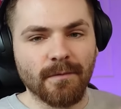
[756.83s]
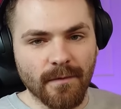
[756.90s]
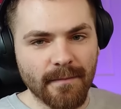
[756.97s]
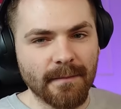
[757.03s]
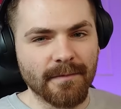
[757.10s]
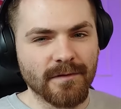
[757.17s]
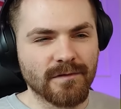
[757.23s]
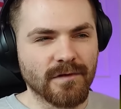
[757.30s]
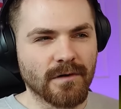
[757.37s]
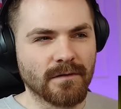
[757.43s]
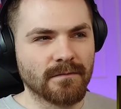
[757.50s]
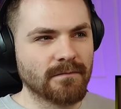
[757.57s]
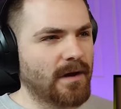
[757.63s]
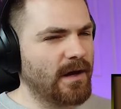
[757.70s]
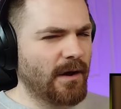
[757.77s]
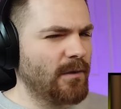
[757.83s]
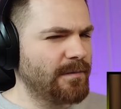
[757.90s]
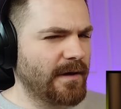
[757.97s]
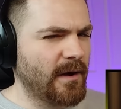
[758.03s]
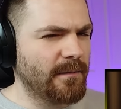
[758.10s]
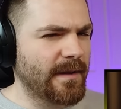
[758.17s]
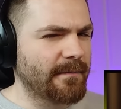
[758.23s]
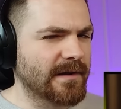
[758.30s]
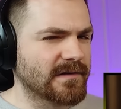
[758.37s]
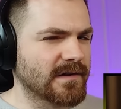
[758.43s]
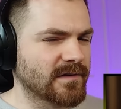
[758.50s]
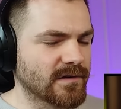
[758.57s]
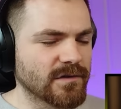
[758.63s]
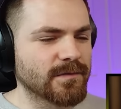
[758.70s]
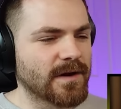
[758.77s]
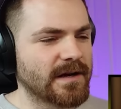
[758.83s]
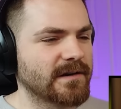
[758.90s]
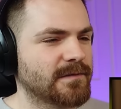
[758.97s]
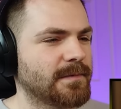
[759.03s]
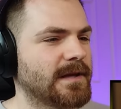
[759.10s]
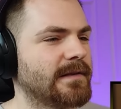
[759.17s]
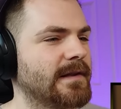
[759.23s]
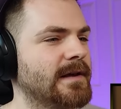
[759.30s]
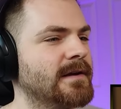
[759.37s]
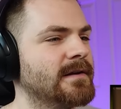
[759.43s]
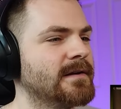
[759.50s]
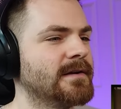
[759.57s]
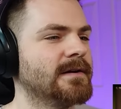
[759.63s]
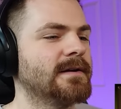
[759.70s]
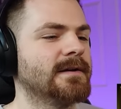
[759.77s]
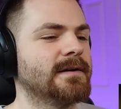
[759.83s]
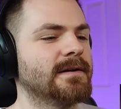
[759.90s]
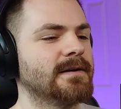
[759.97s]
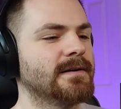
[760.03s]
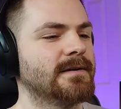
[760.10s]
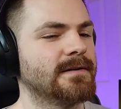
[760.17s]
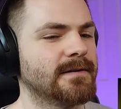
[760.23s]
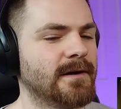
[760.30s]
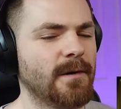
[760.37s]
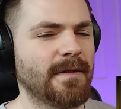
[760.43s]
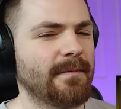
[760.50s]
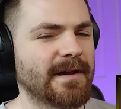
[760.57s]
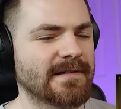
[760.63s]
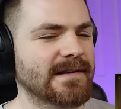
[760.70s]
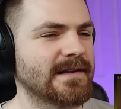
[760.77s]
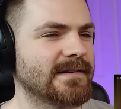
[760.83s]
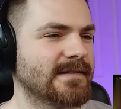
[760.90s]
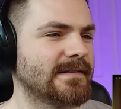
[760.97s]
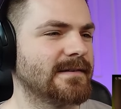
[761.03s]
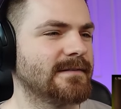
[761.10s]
but remember the song. I hope that makes sense. I just thought I'd explain that. Hope that makes sense.